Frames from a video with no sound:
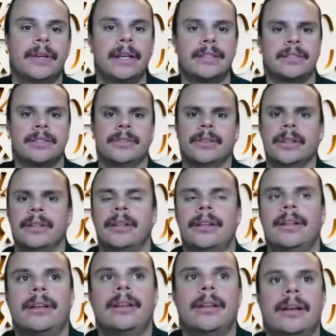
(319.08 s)
As a student,
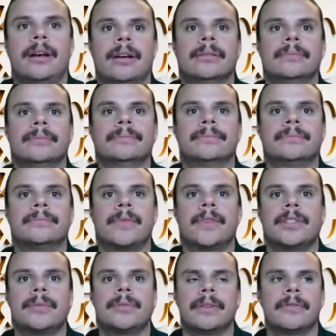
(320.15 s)

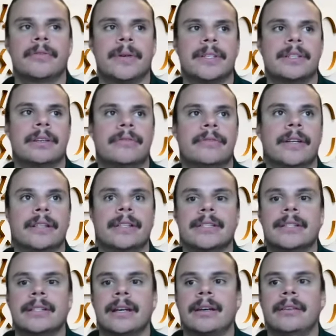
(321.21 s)
speaking for myself at
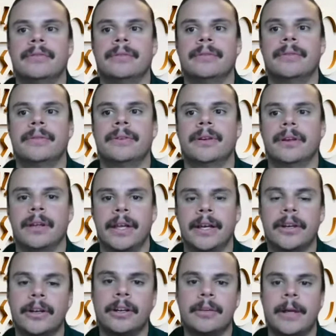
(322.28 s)
least, I've
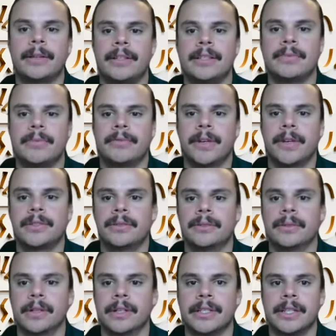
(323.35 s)
heard about these professional
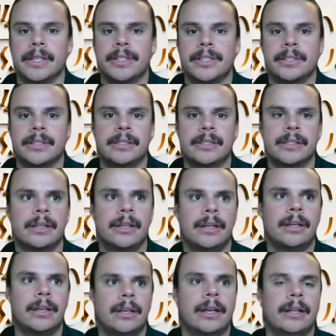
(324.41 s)
organizations,
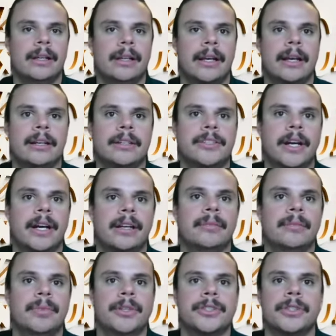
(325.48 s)
and they kind of try
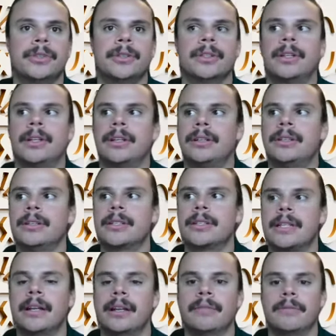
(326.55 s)
and push you to
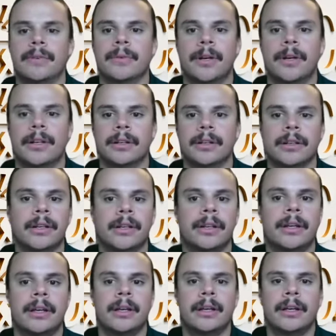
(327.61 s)
sign up for one or
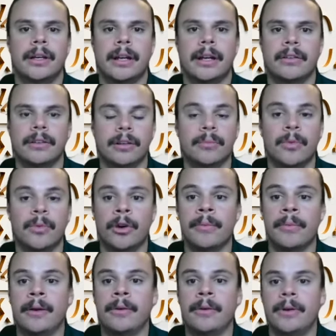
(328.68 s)
kind of learn more
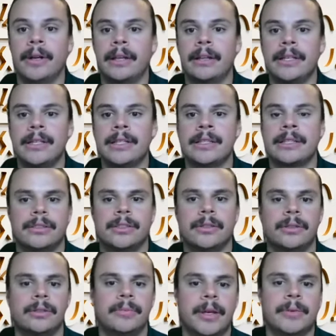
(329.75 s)
about one at least.
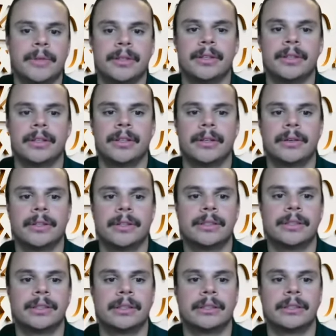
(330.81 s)
So maybe you could go
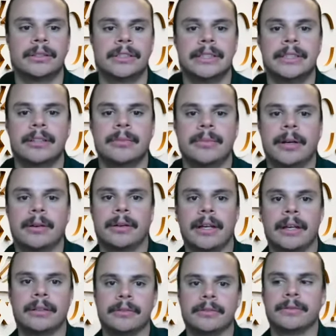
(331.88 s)
into a little detail about
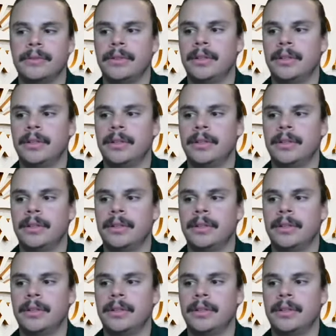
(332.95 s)
kind of